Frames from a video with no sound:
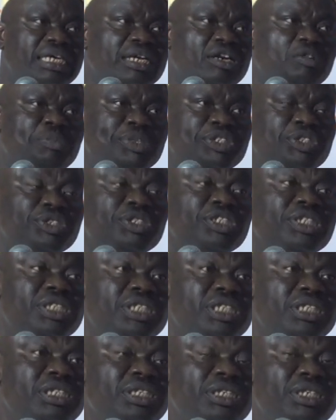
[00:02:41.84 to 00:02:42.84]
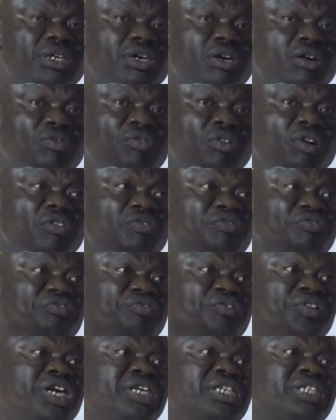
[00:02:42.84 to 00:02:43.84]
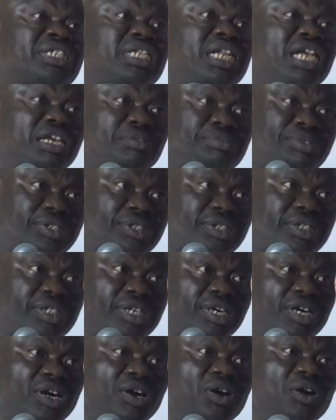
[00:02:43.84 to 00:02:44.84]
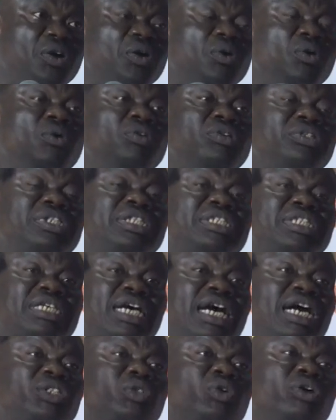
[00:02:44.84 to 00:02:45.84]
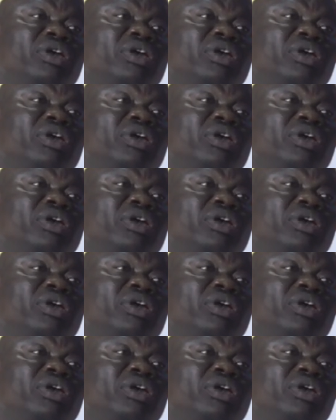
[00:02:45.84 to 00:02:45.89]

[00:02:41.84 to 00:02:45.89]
an opportunity for free slaves who desired to